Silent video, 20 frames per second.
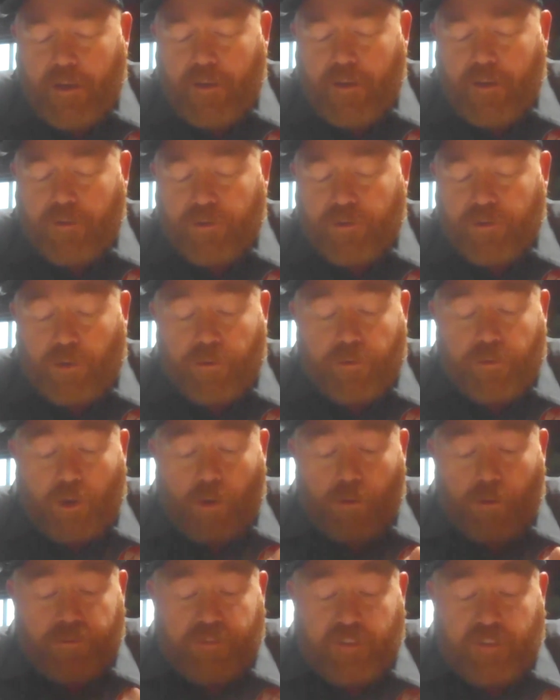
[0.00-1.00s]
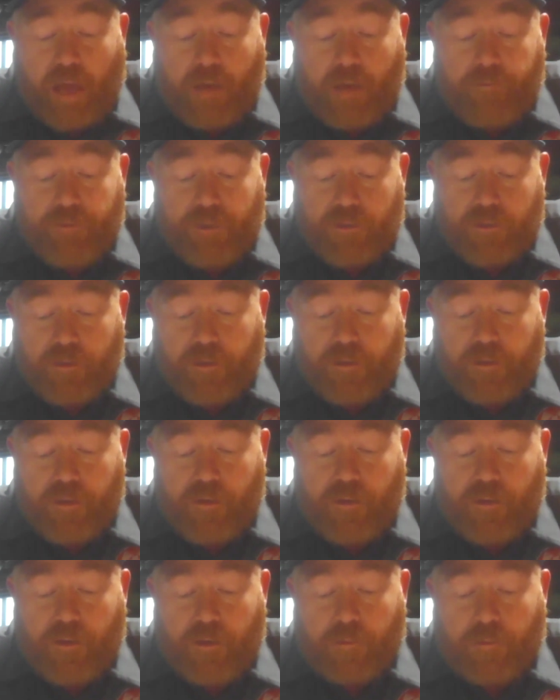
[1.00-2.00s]
And there's all of it, obviously
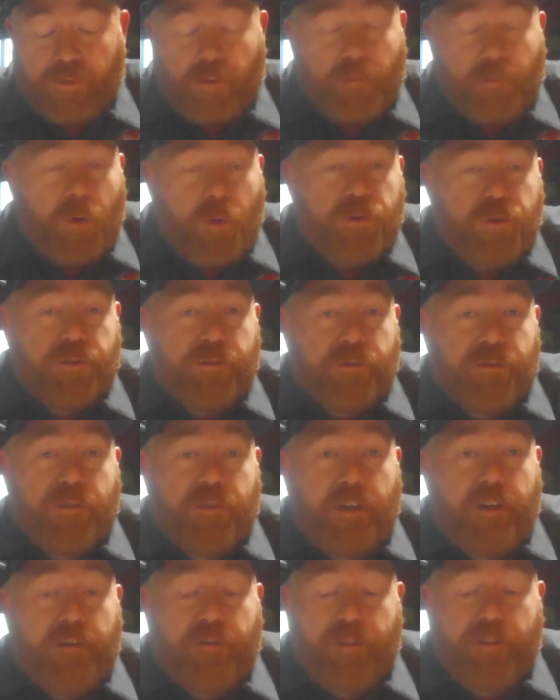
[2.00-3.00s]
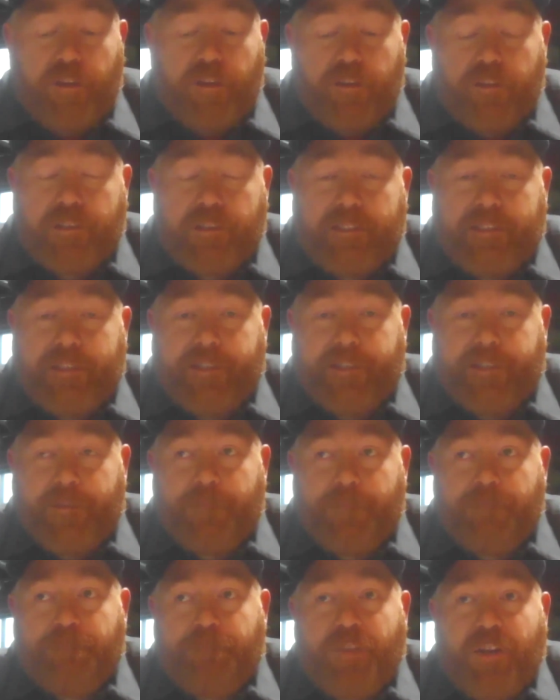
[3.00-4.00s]
the promotional side of things.
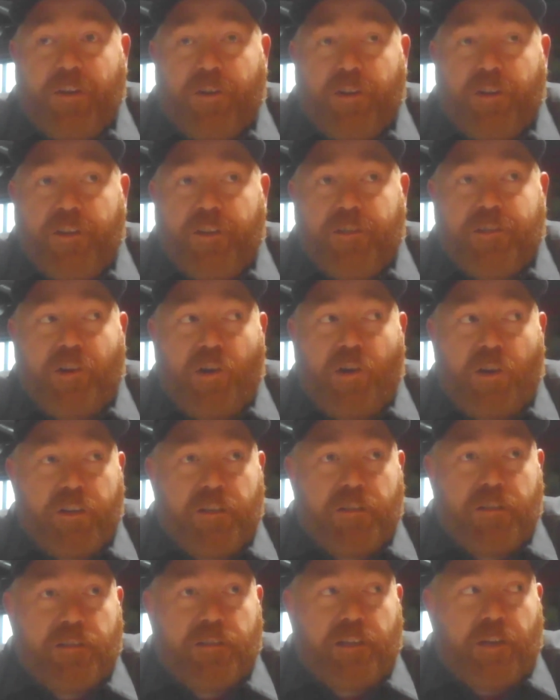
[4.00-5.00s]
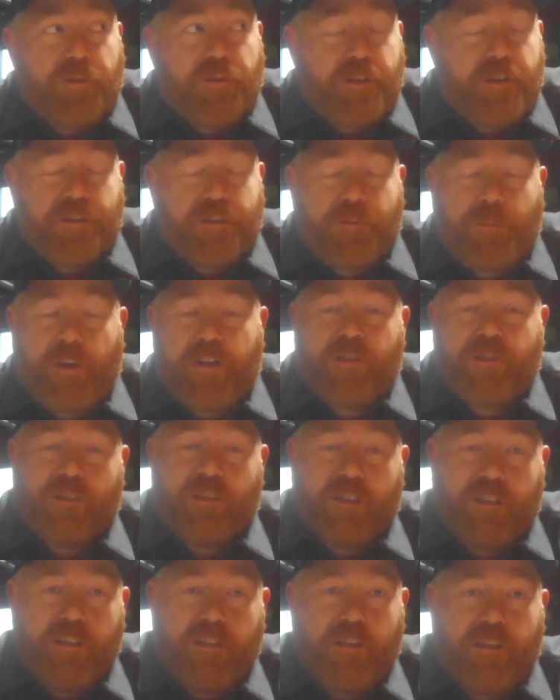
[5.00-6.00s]
There is an audience out there,
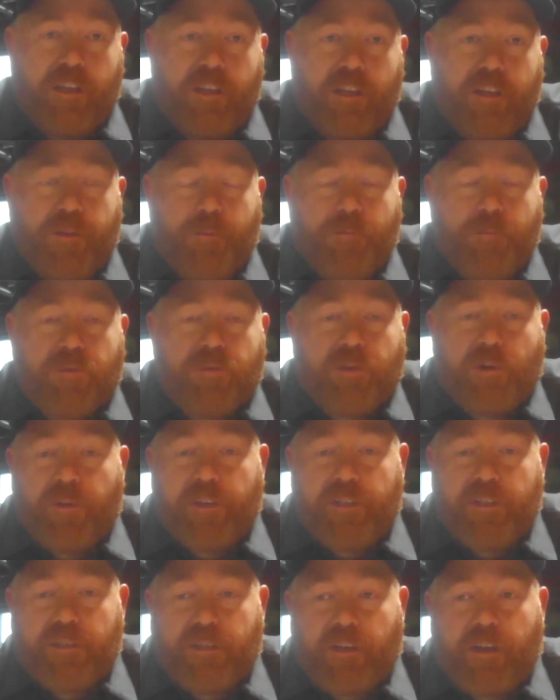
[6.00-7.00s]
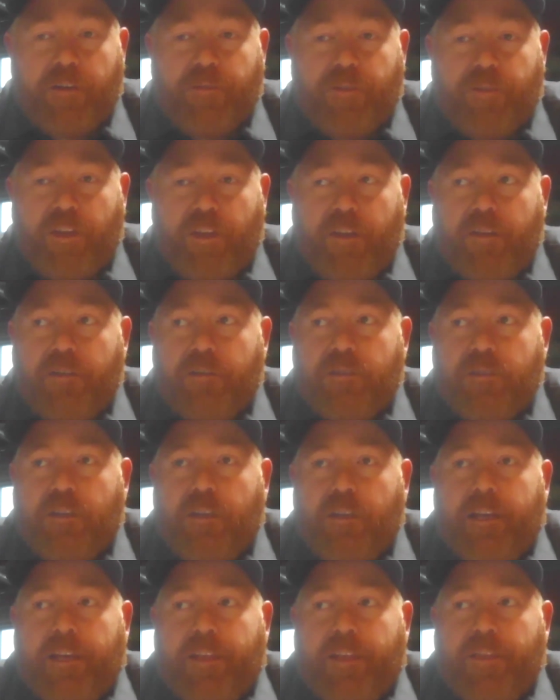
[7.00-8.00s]
especially in the brewing side of things,
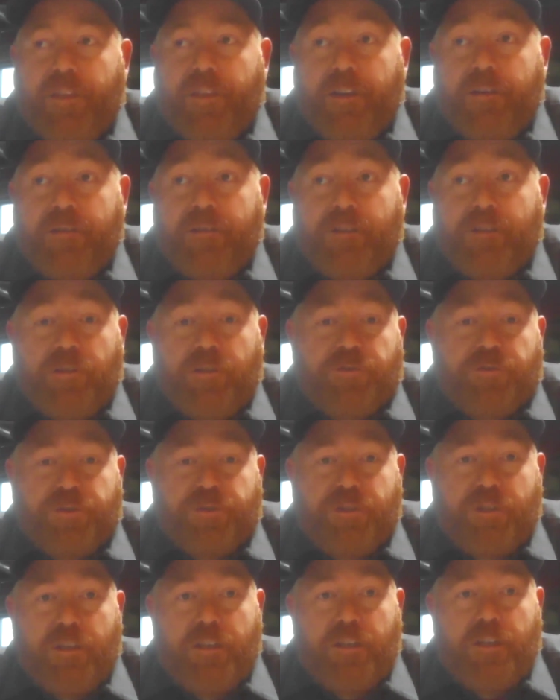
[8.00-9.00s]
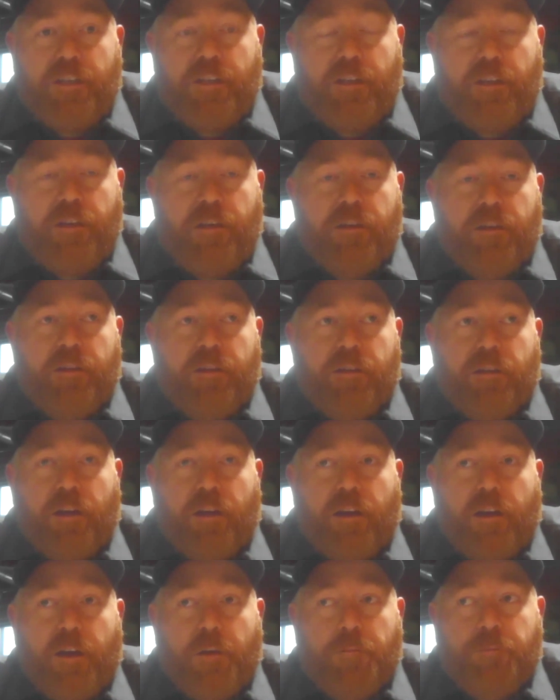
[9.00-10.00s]
that is interested in
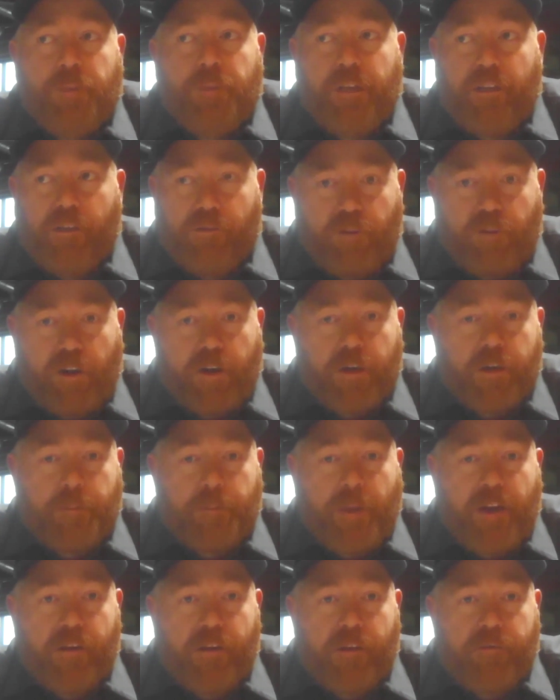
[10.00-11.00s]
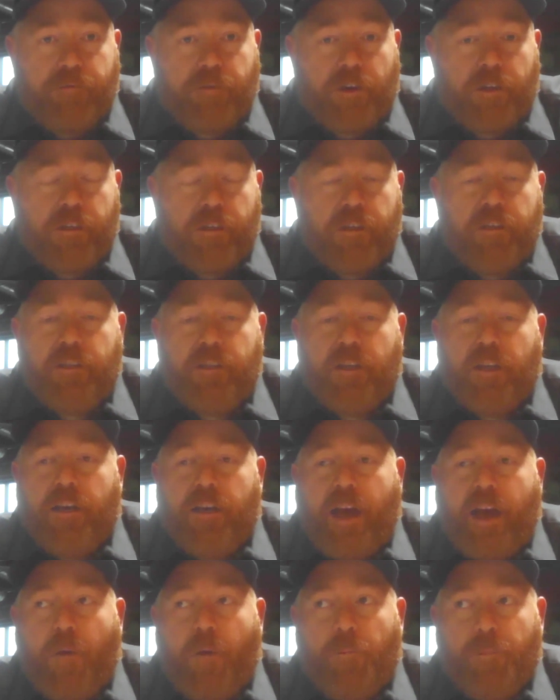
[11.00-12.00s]
being environmentally friendly
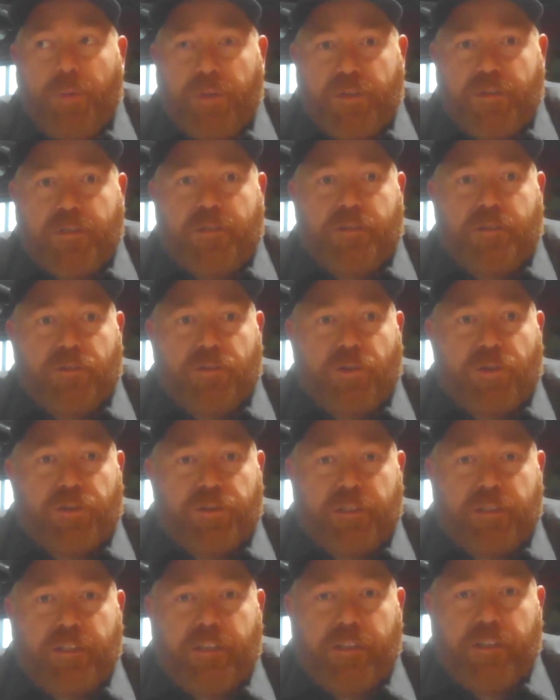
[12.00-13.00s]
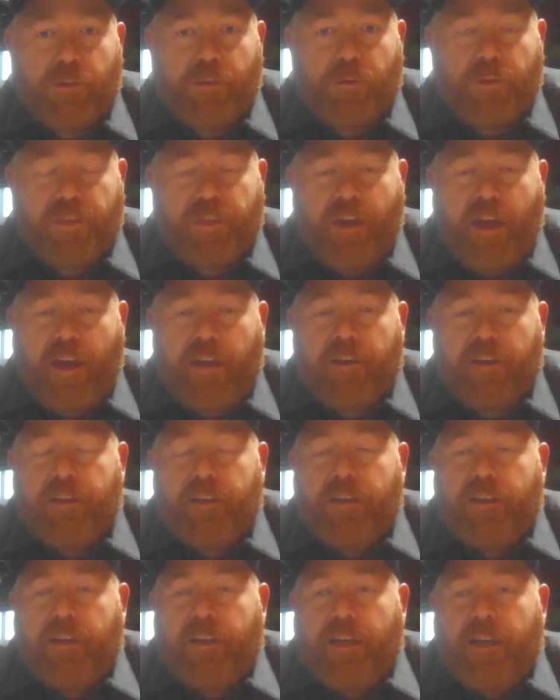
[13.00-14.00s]
and how businesses are dealing with that.
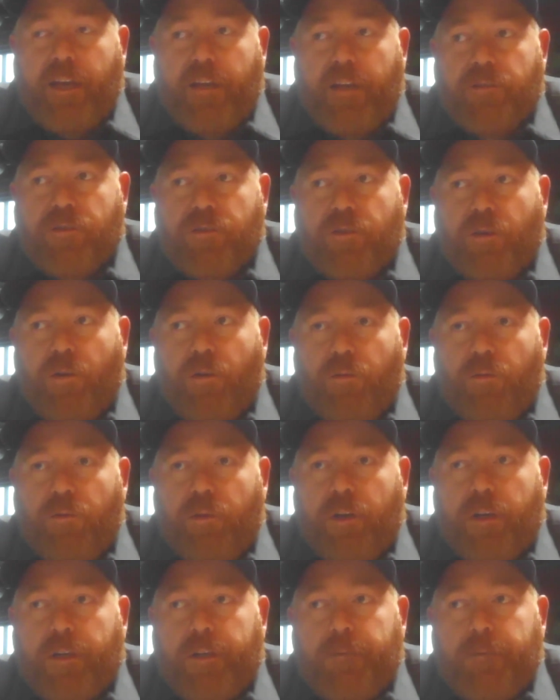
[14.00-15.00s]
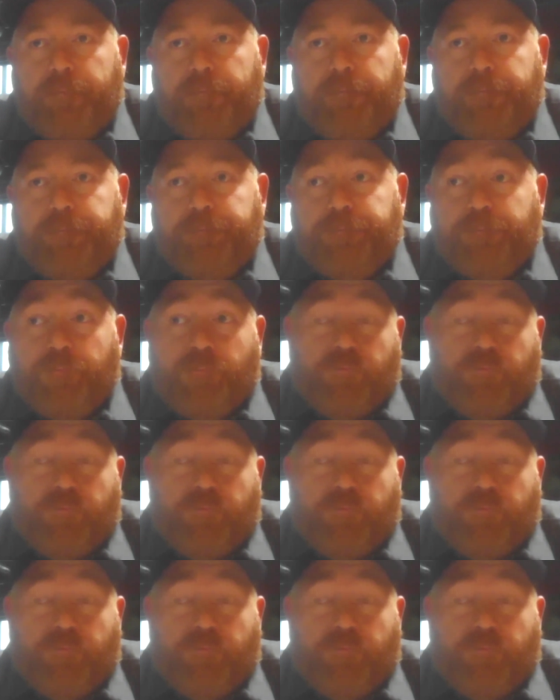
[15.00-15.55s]
And so